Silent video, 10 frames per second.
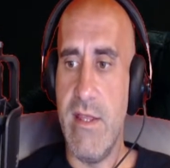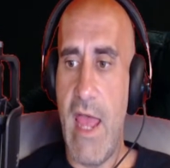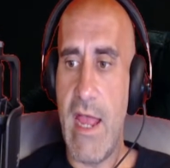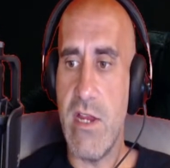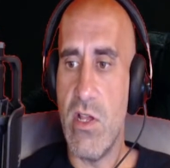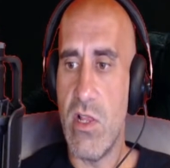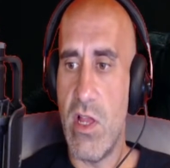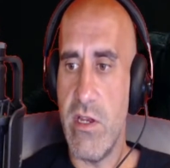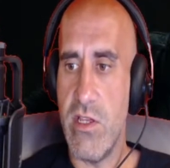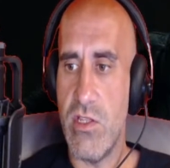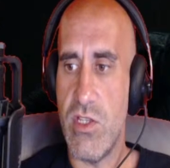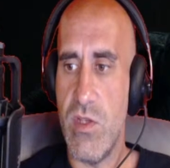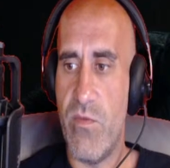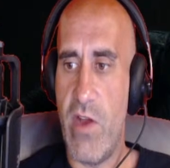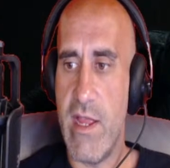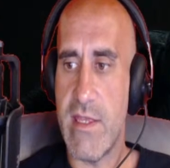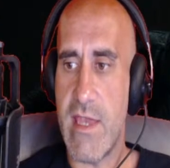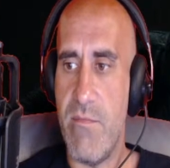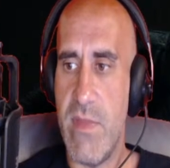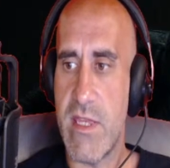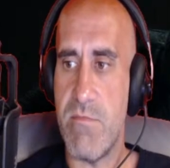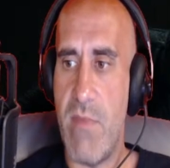Daniel on YouTube writes, "I miss